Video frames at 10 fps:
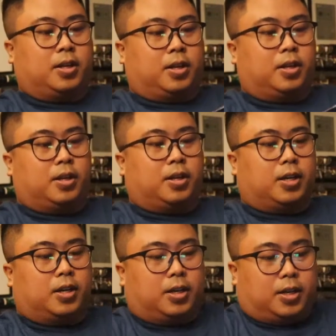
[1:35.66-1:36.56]

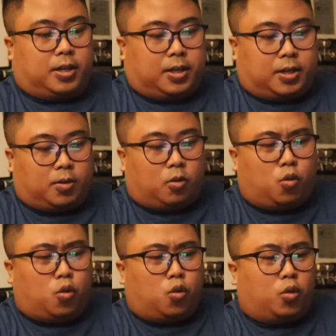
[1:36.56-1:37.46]

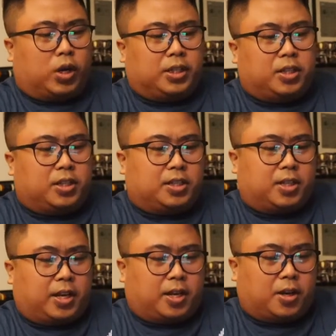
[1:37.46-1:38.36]
Ooh, I think there's
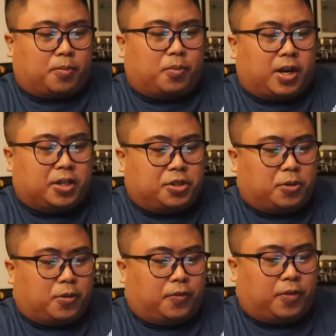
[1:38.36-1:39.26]
like a bunch of